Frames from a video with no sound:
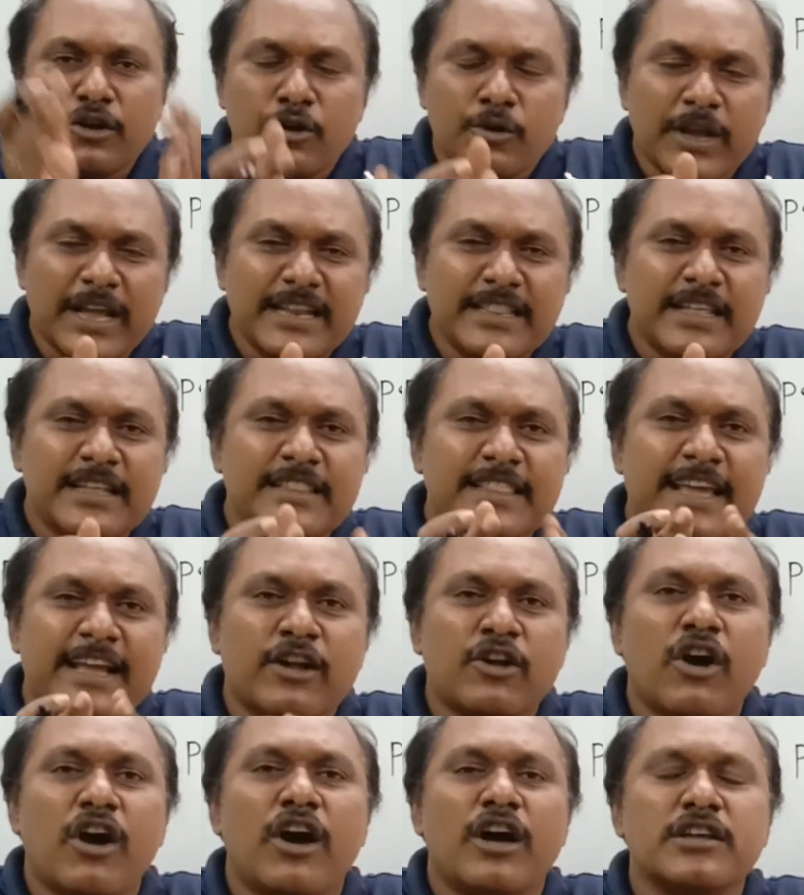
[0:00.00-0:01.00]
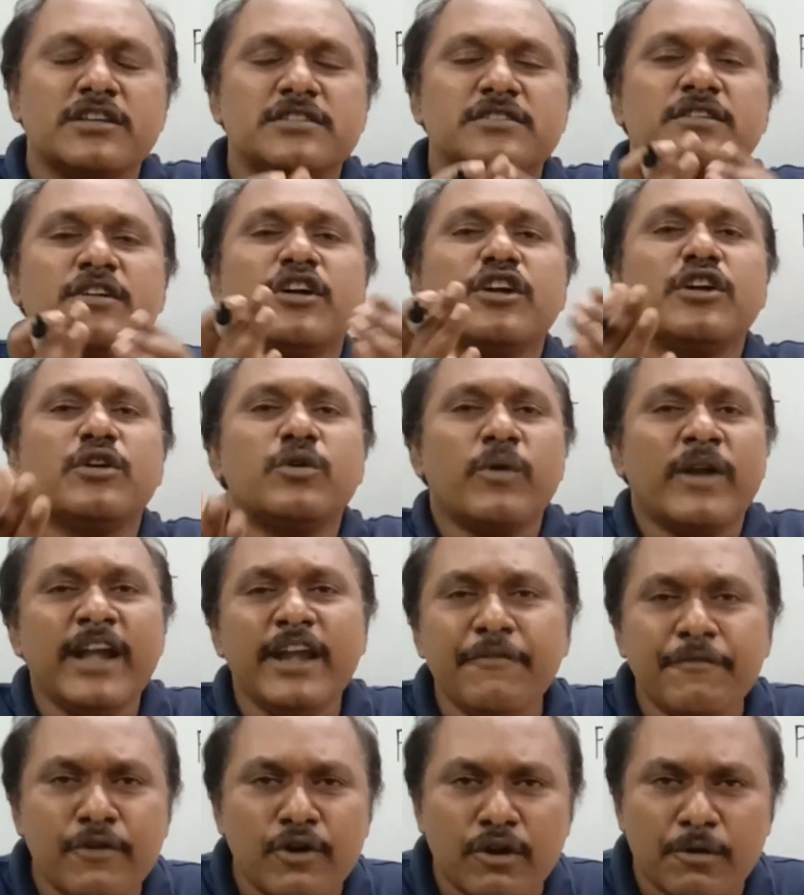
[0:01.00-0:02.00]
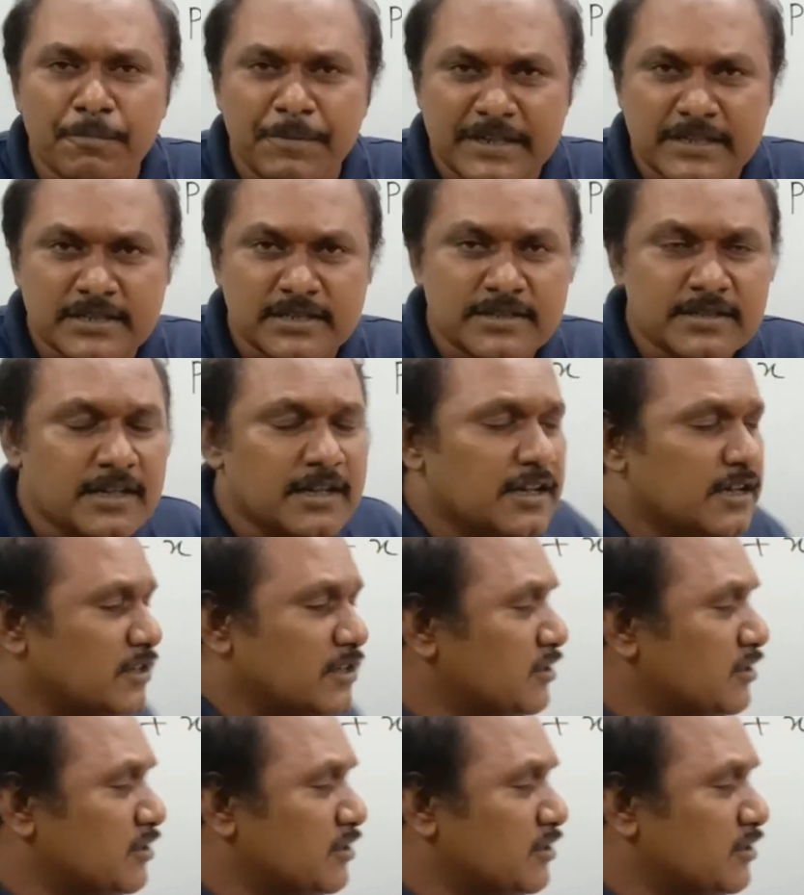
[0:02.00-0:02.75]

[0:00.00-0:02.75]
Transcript: together they cost 24 rupees.